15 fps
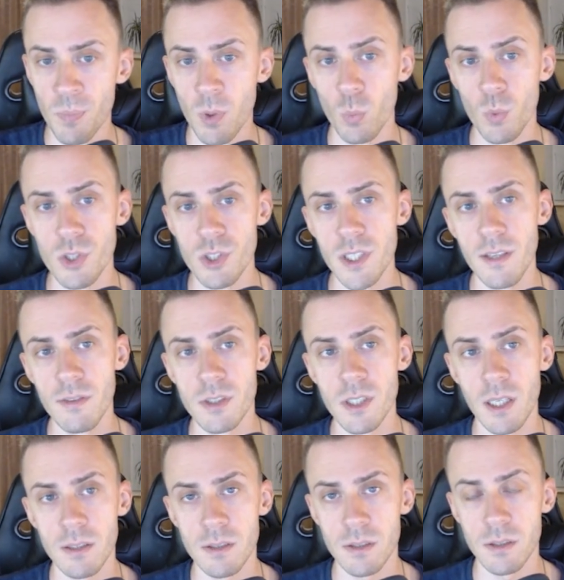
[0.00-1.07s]
which gives
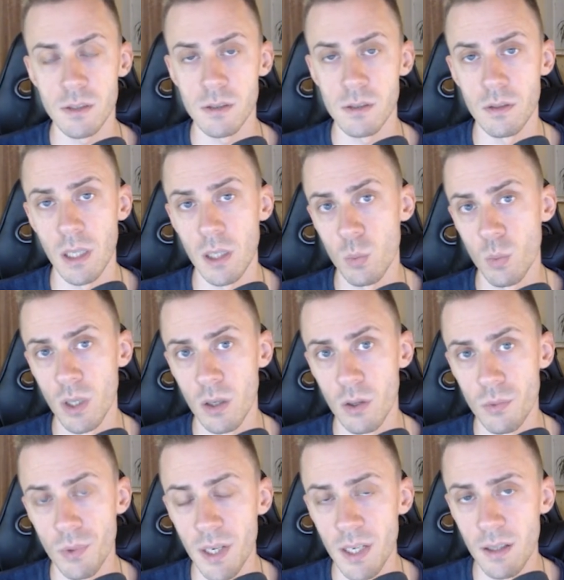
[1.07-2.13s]
us that we're
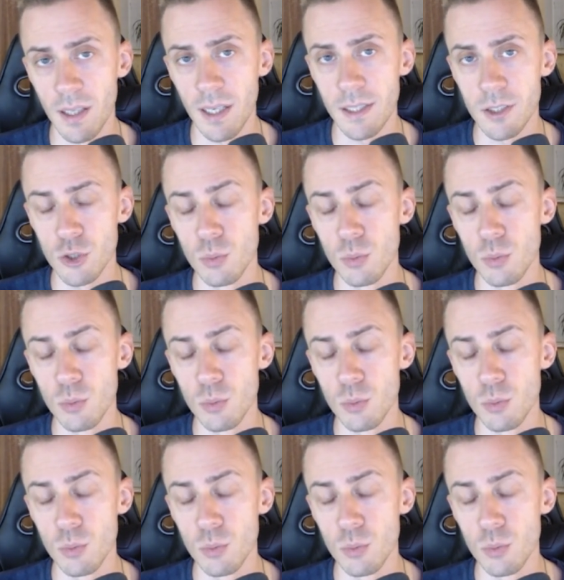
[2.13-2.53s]
already like